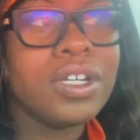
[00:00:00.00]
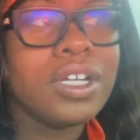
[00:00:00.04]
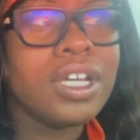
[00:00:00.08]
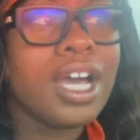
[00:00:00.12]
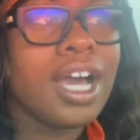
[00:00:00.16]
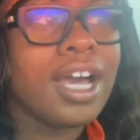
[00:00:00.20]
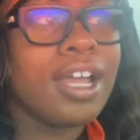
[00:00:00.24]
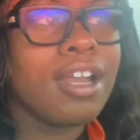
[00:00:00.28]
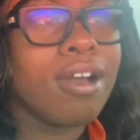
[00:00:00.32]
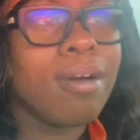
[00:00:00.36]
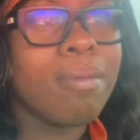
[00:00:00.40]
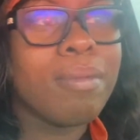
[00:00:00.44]

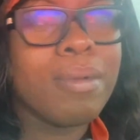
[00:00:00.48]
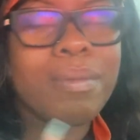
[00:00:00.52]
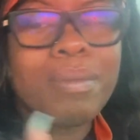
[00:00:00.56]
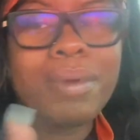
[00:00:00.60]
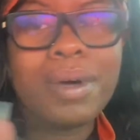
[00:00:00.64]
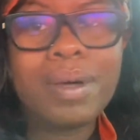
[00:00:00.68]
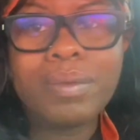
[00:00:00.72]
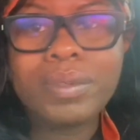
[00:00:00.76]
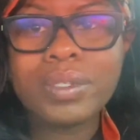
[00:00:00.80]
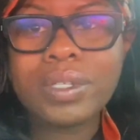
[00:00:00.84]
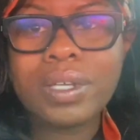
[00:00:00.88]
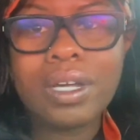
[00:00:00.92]
I know my
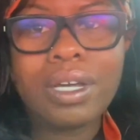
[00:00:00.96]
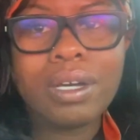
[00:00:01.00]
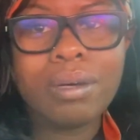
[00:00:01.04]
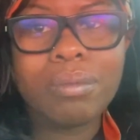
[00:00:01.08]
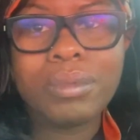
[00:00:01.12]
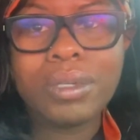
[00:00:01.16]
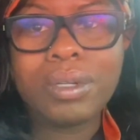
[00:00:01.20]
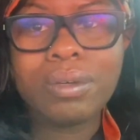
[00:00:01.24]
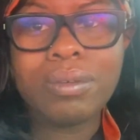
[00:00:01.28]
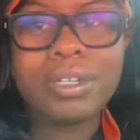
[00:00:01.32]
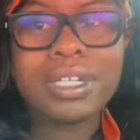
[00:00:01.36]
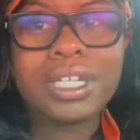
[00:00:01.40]
mom's gonna help
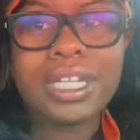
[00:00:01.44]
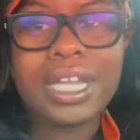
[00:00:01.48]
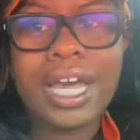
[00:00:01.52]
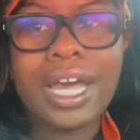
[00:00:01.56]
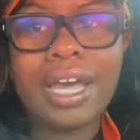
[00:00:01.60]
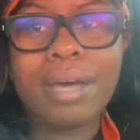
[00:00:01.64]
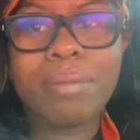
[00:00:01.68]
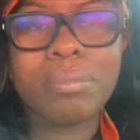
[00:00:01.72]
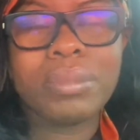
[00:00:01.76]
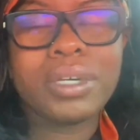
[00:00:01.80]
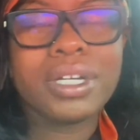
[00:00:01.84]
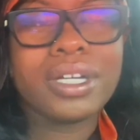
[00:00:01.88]
me with
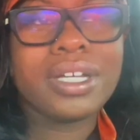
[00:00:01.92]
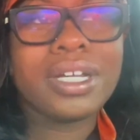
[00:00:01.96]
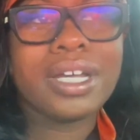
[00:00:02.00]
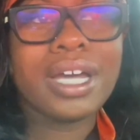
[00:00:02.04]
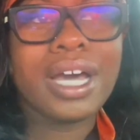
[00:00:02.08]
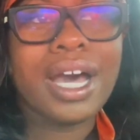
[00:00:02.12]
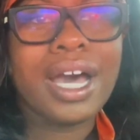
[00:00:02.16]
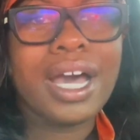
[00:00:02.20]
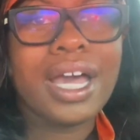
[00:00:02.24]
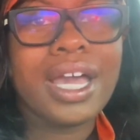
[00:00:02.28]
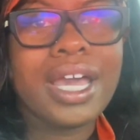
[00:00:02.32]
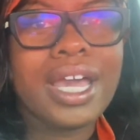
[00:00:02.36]
that, but
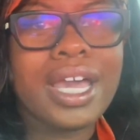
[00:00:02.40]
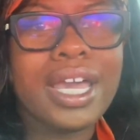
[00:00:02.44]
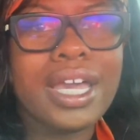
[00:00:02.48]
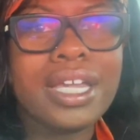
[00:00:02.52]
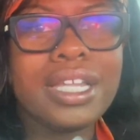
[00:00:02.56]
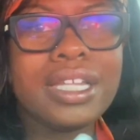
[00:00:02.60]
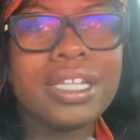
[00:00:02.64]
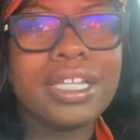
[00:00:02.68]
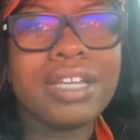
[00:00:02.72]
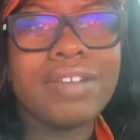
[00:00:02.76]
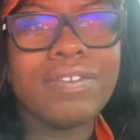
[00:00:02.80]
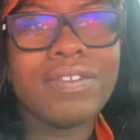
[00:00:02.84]
I hate
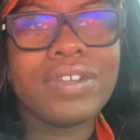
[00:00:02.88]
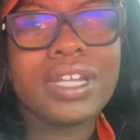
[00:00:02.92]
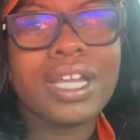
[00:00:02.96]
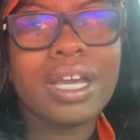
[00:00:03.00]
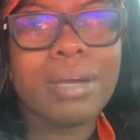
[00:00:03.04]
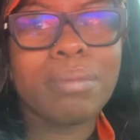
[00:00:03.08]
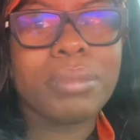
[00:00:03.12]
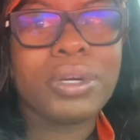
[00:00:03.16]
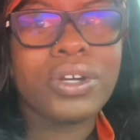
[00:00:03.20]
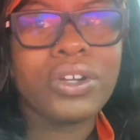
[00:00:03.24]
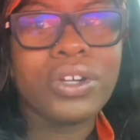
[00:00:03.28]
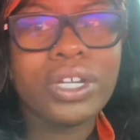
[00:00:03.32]
leaving
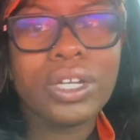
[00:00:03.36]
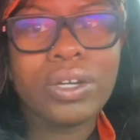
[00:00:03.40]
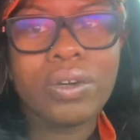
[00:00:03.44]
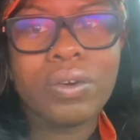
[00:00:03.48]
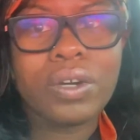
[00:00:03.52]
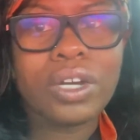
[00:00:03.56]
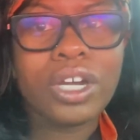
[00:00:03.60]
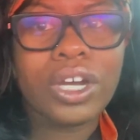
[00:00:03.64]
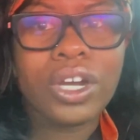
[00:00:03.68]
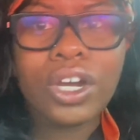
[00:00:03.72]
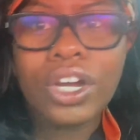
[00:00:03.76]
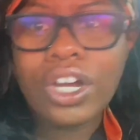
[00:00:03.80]
that burden on
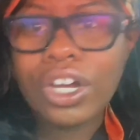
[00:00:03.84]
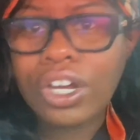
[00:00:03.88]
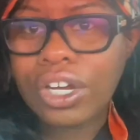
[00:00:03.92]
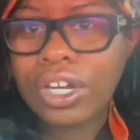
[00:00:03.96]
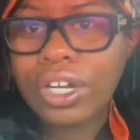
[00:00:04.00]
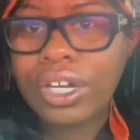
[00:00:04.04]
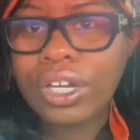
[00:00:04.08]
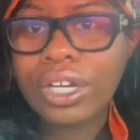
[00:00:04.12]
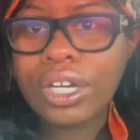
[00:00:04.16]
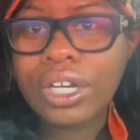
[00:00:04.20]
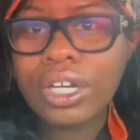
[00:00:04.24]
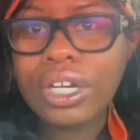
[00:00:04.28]

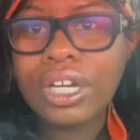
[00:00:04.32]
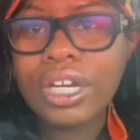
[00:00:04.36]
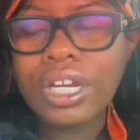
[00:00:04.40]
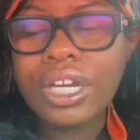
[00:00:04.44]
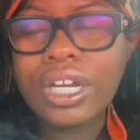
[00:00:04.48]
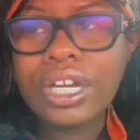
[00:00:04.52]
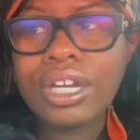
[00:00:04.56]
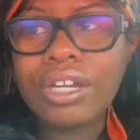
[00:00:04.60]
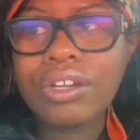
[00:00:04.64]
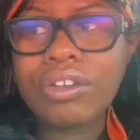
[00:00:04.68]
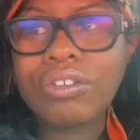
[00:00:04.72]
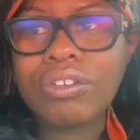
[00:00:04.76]
her.
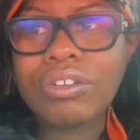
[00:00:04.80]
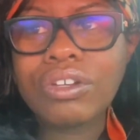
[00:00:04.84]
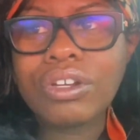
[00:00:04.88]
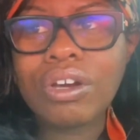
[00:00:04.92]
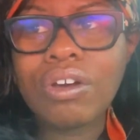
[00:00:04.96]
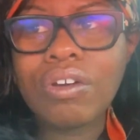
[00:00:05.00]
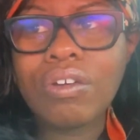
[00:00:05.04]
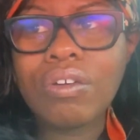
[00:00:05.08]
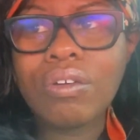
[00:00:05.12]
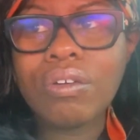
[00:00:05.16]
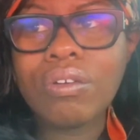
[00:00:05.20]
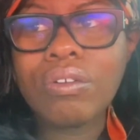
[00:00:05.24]
You
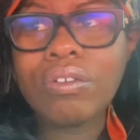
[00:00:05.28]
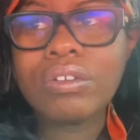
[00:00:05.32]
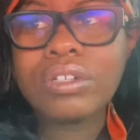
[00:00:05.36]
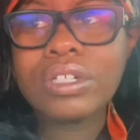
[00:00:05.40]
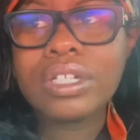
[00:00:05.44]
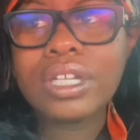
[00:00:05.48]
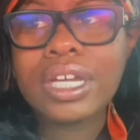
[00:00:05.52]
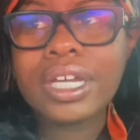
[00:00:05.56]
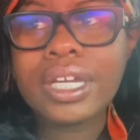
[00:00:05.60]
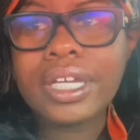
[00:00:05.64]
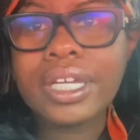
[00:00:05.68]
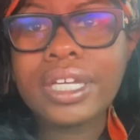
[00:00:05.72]
know,
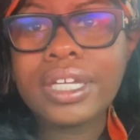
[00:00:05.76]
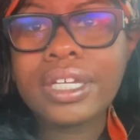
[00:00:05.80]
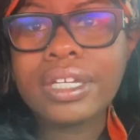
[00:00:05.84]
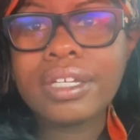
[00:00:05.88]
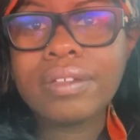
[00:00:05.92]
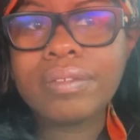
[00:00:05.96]
like,